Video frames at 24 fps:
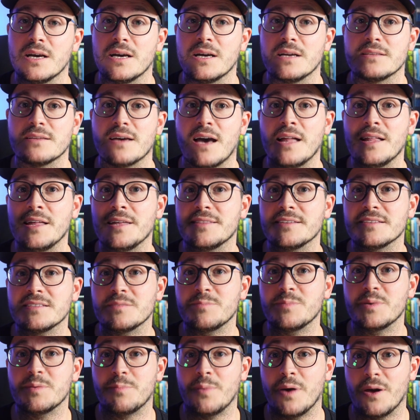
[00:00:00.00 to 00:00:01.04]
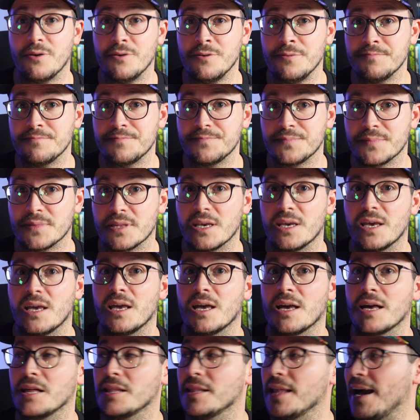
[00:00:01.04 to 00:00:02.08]
To highlight this a bit better,
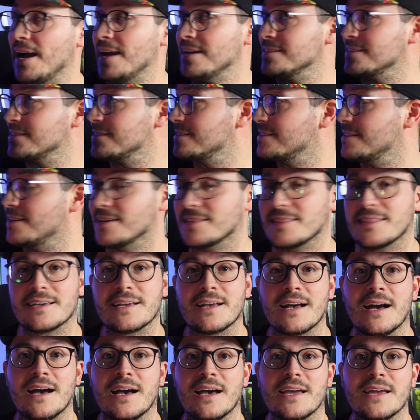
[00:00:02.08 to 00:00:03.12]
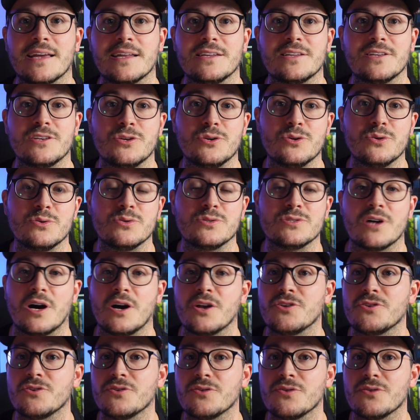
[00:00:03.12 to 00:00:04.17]
glass, like the kind used
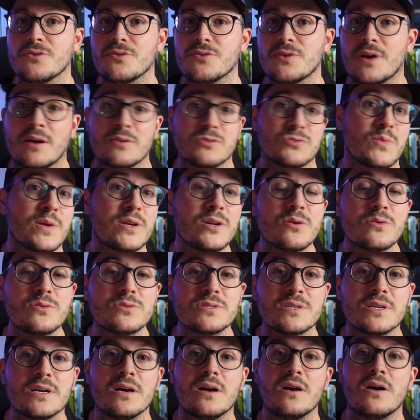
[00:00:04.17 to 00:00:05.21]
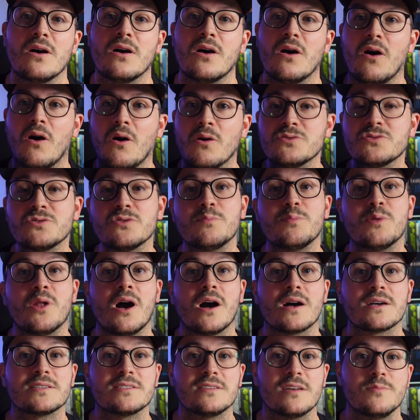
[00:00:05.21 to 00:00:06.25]
on your house windows, also
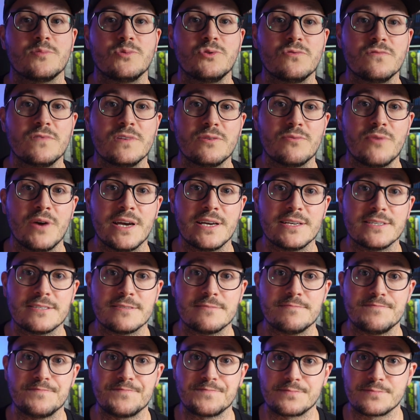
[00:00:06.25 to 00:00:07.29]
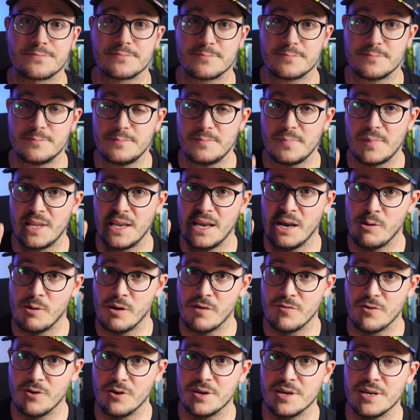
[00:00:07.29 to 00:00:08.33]
blocks some UV rays.
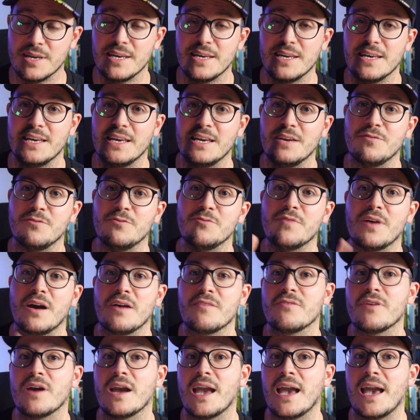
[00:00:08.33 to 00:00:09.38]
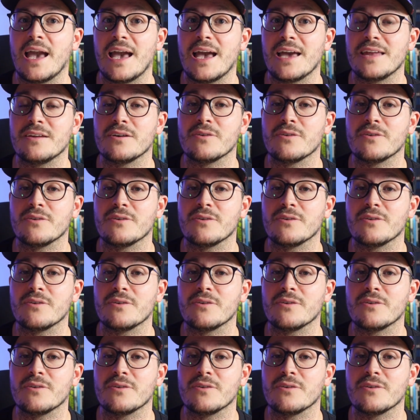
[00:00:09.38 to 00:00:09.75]
However, if you've ever had a